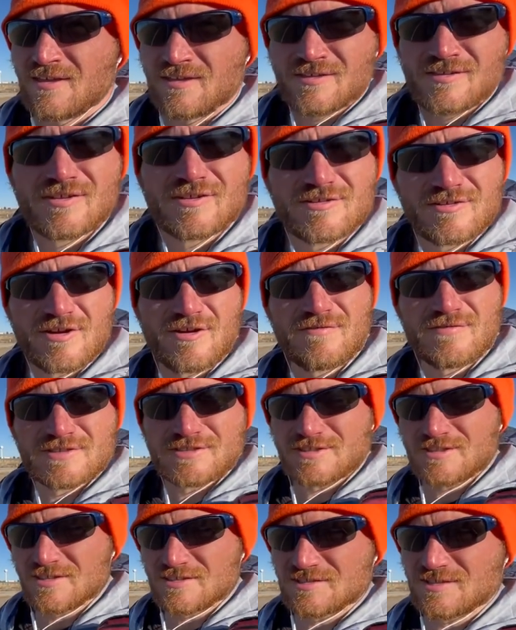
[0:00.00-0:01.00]
the
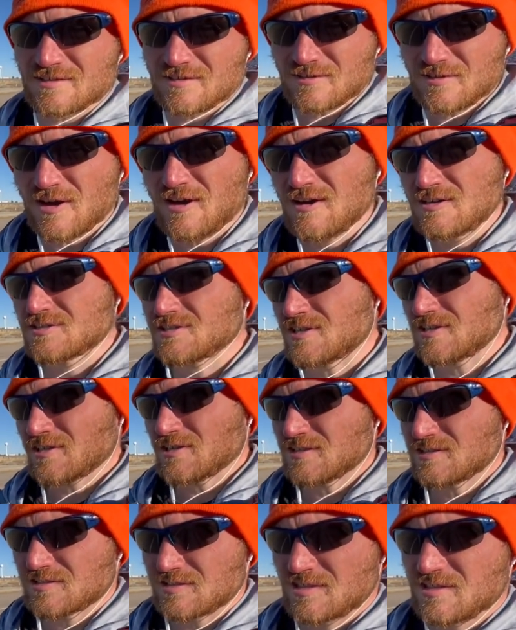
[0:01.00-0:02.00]
nervousness and the nausea
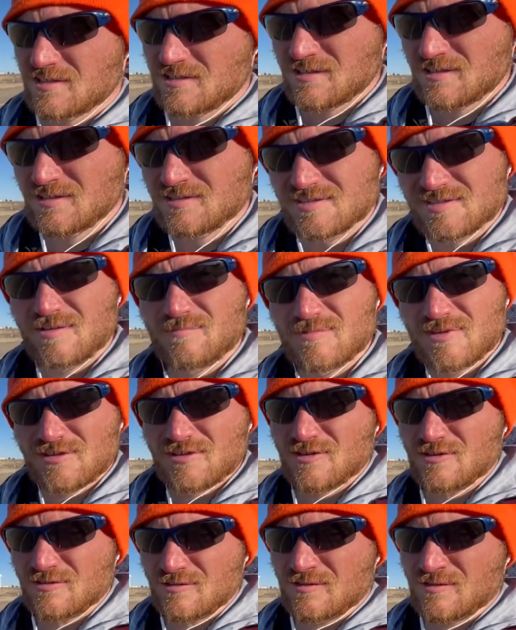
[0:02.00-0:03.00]
is something
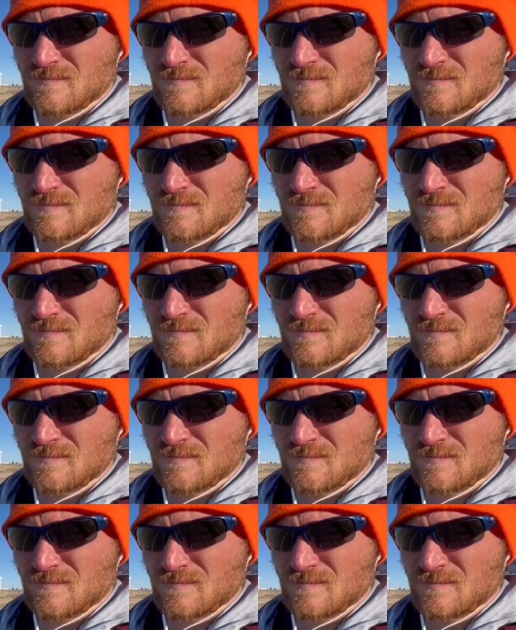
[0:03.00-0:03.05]
new.